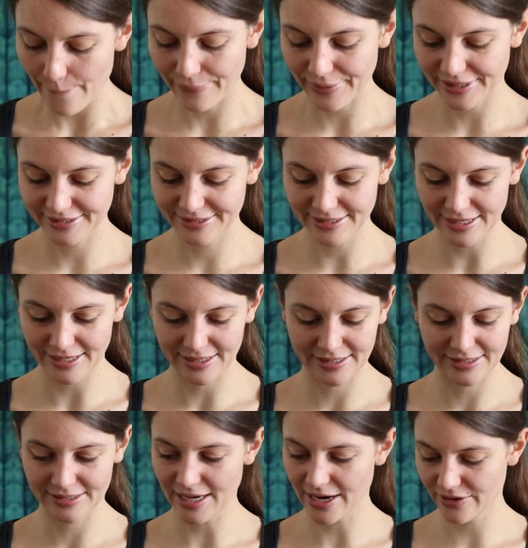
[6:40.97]
but
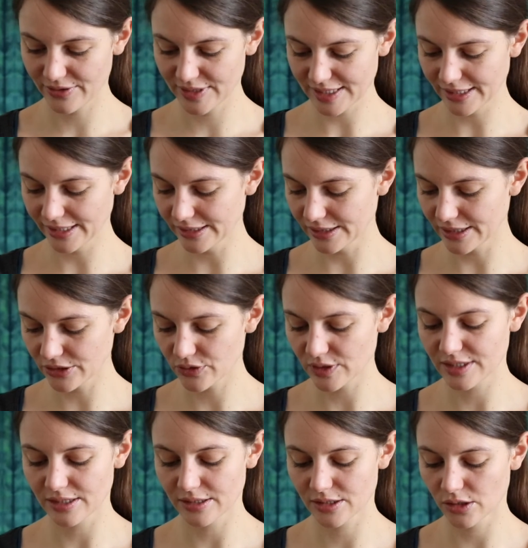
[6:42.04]
there is a little
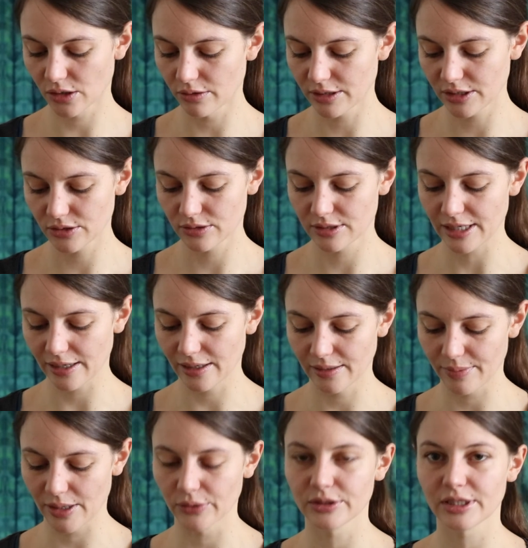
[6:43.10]
interesting story to tell
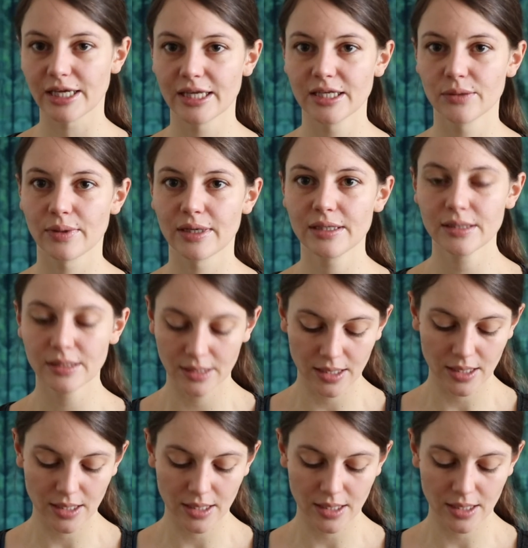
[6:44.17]
about it anyway,